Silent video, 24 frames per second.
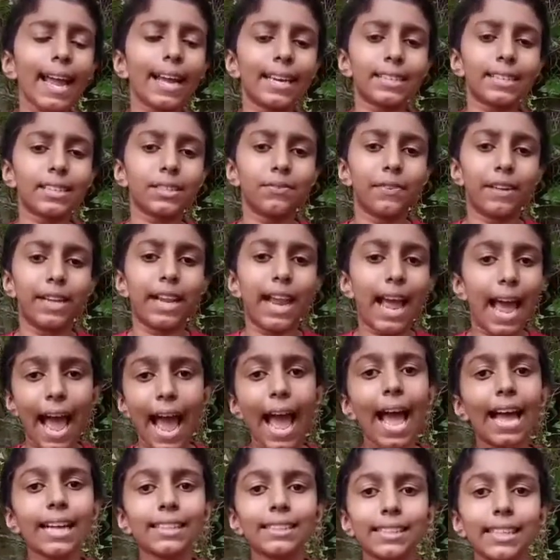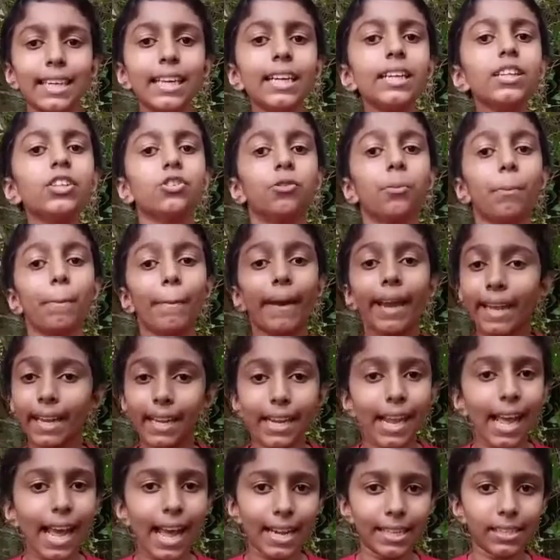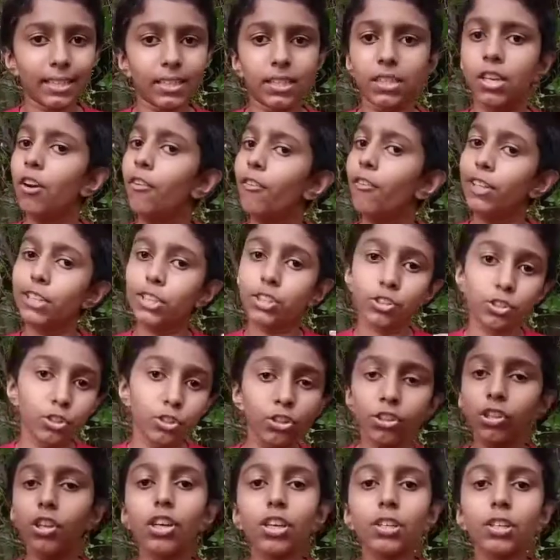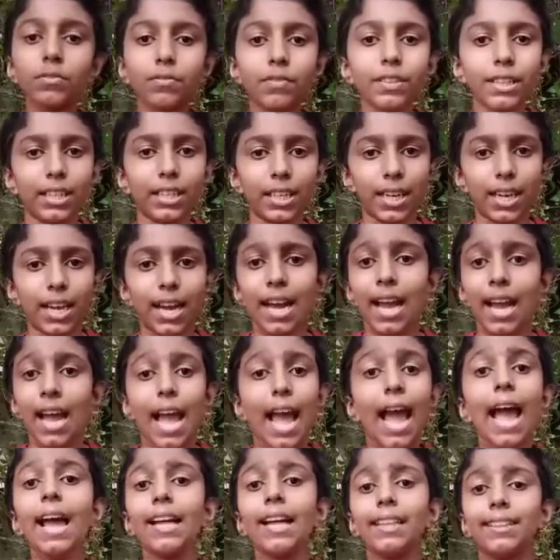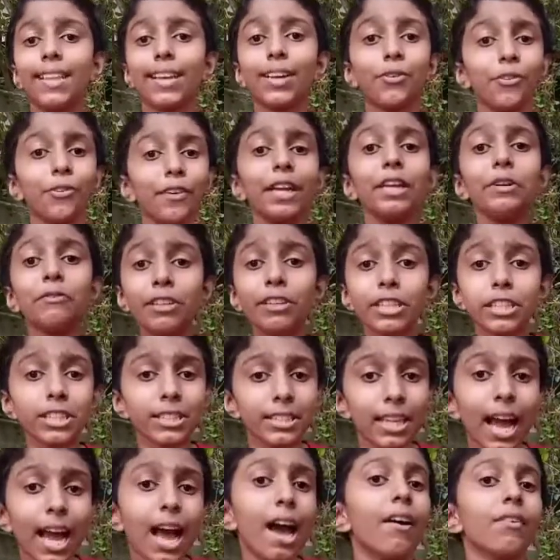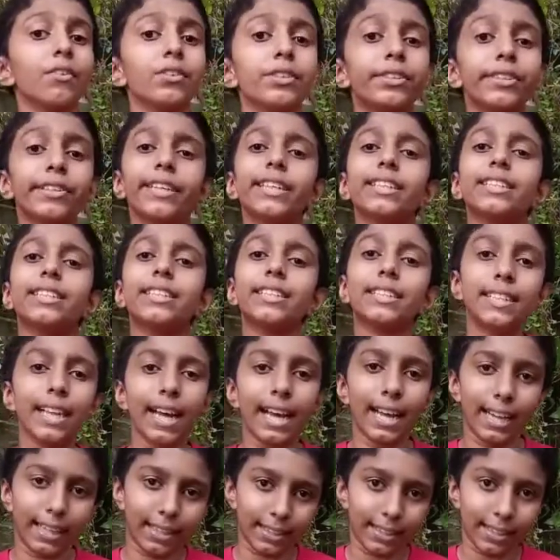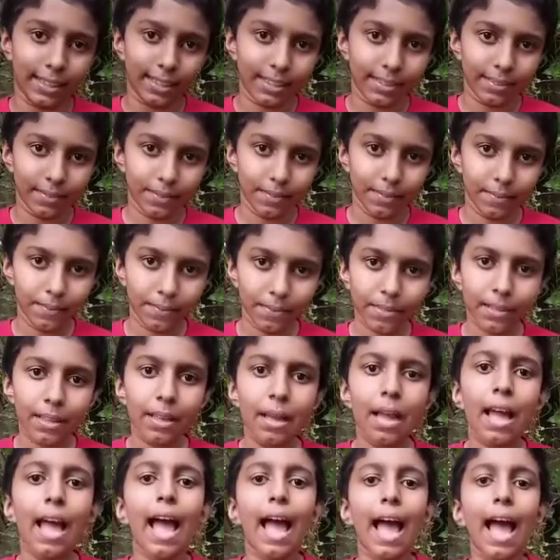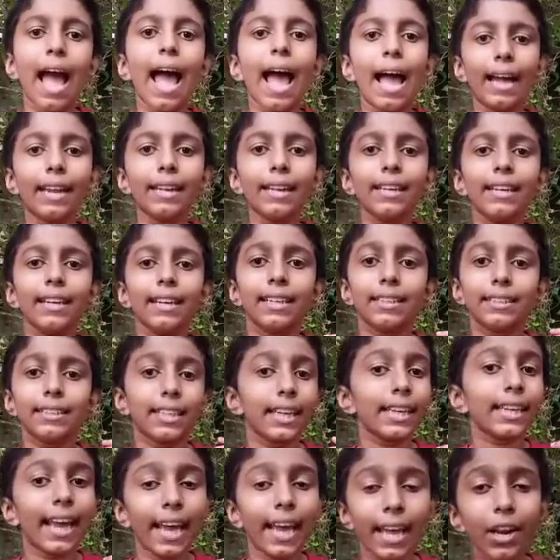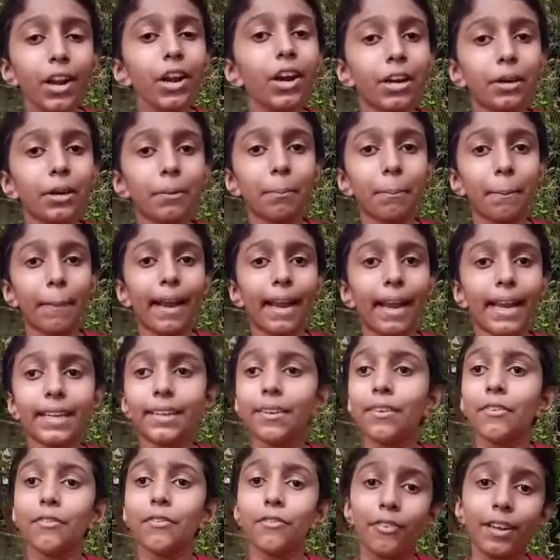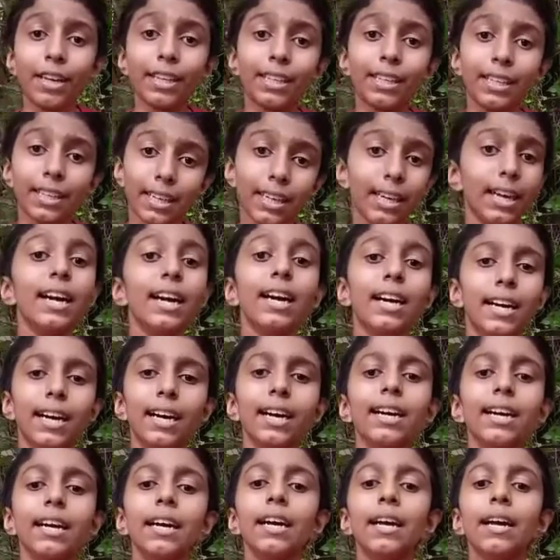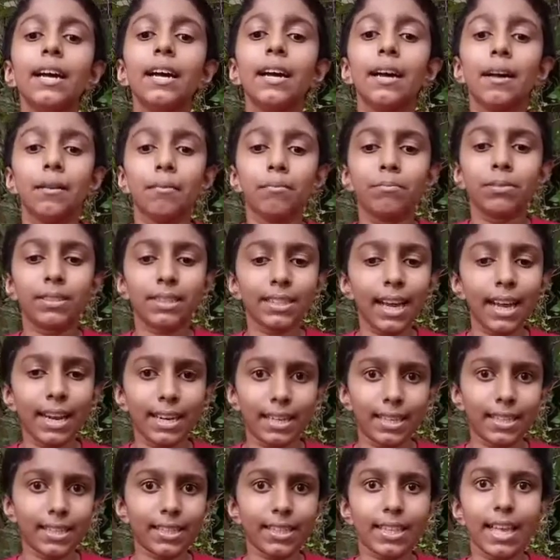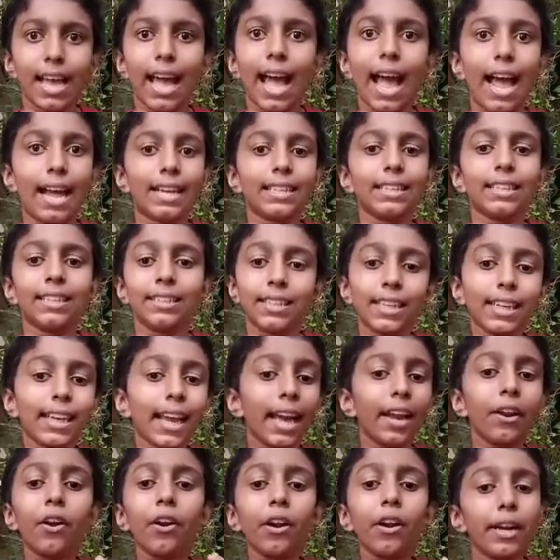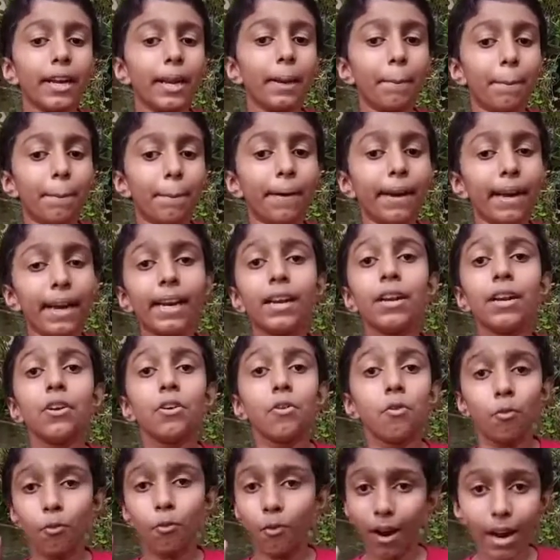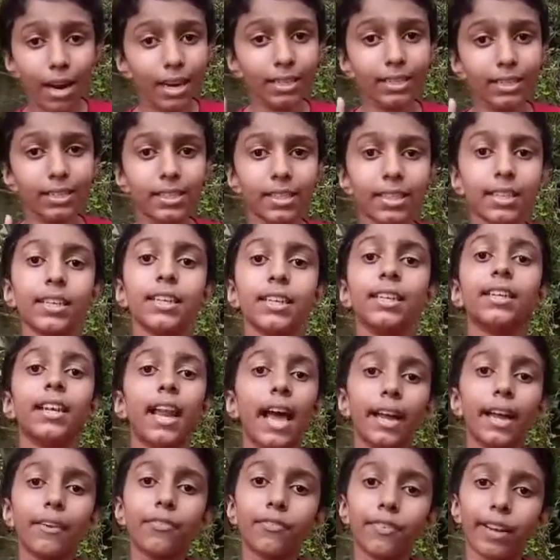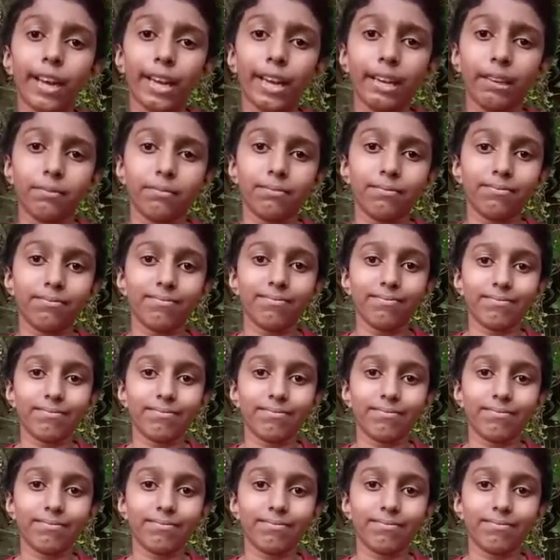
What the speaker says: eggs will hatch into male ants which do not work and the queen will starve to its death. And she cannot mate with her sons as she can only breed once in her lifetime.